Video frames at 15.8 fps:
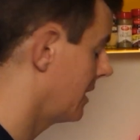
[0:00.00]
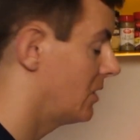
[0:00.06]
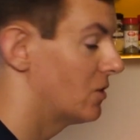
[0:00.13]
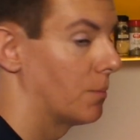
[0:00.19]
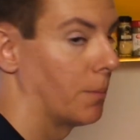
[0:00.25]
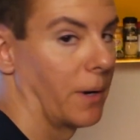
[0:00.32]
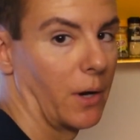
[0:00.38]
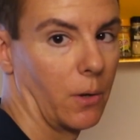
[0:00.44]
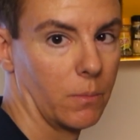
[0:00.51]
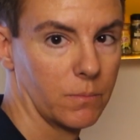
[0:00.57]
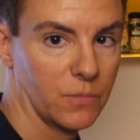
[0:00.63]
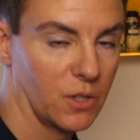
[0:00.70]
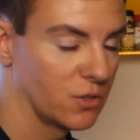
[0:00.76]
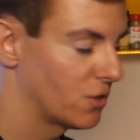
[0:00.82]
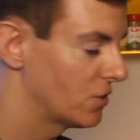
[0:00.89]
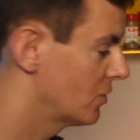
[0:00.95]
He's a male.
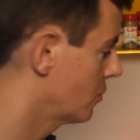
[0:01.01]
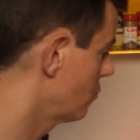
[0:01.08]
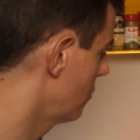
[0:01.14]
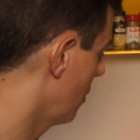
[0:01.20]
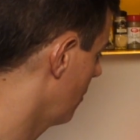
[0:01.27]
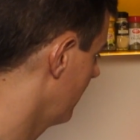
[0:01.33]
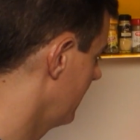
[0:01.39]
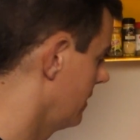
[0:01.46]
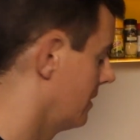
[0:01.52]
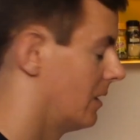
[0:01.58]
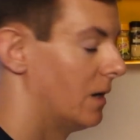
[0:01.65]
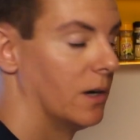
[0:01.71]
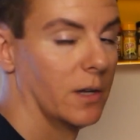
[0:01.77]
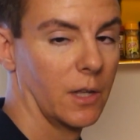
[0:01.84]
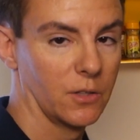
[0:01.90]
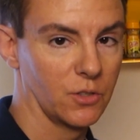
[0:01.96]
This is a Rouen.
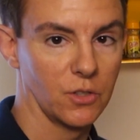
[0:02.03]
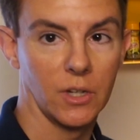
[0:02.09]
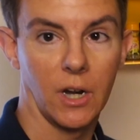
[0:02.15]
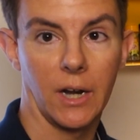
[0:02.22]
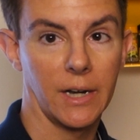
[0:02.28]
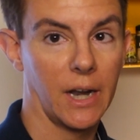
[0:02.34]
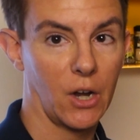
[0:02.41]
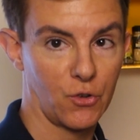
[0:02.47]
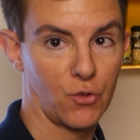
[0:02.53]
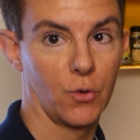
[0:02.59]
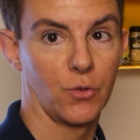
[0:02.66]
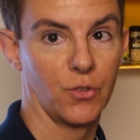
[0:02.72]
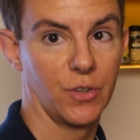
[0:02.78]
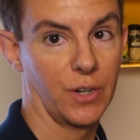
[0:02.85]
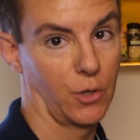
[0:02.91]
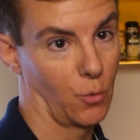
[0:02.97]
This is not National
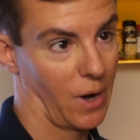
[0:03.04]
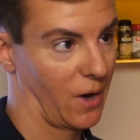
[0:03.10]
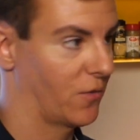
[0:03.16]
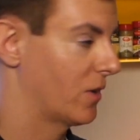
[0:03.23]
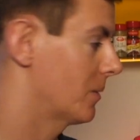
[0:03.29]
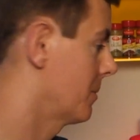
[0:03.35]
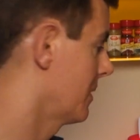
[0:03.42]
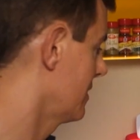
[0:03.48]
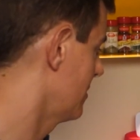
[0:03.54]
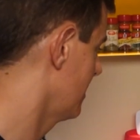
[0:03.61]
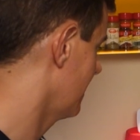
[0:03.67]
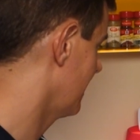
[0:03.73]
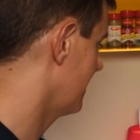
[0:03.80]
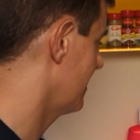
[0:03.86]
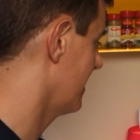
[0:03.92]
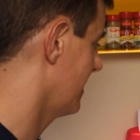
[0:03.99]
Geographic, but it's
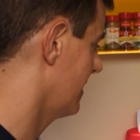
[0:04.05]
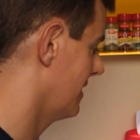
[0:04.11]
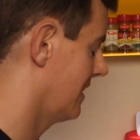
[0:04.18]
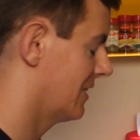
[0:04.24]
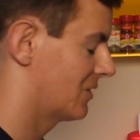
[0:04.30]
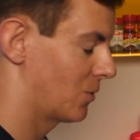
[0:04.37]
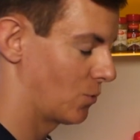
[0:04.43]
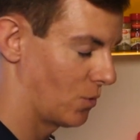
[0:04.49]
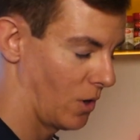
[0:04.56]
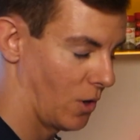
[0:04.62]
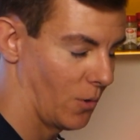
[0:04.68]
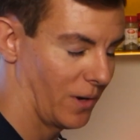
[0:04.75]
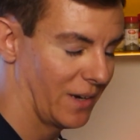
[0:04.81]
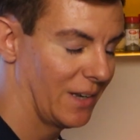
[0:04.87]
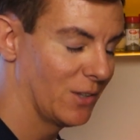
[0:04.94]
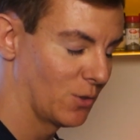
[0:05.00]
it's it's a
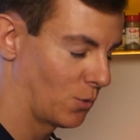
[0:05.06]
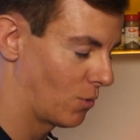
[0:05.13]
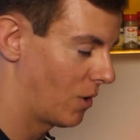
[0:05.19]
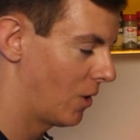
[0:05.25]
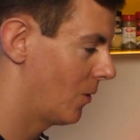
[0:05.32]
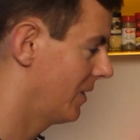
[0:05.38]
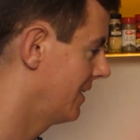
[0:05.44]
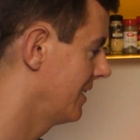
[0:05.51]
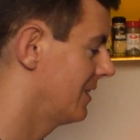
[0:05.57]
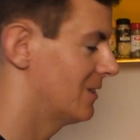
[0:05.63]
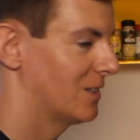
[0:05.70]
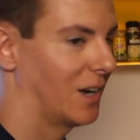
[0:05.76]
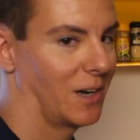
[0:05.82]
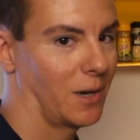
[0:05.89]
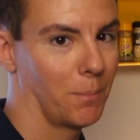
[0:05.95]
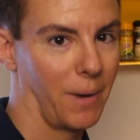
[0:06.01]
row. He's a Rouen. He's
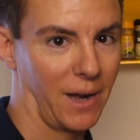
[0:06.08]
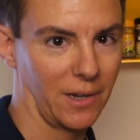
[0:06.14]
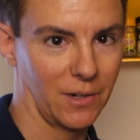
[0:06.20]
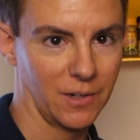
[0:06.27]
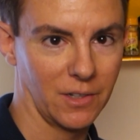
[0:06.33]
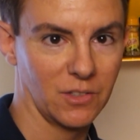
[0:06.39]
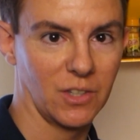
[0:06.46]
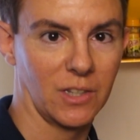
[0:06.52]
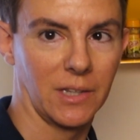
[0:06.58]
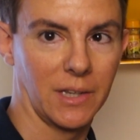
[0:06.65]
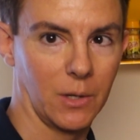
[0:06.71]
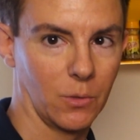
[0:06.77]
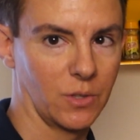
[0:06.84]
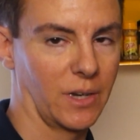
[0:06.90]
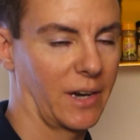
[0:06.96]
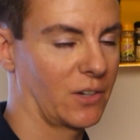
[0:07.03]
not a mallard. It's
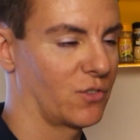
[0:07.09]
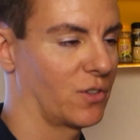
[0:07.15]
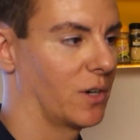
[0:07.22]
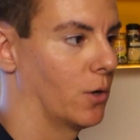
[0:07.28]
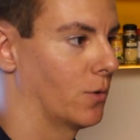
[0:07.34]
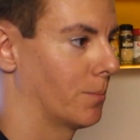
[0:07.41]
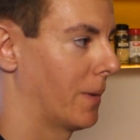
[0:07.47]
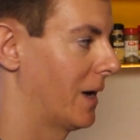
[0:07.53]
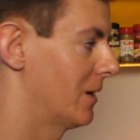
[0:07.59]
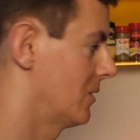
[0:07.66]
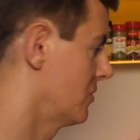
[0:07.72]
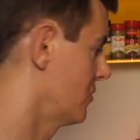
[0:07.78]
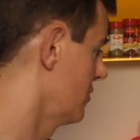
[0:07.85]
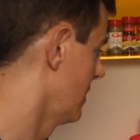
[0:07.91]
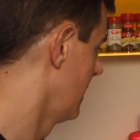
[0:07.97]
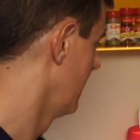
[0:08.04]
illegal to actually own
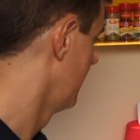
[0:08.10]
mallards.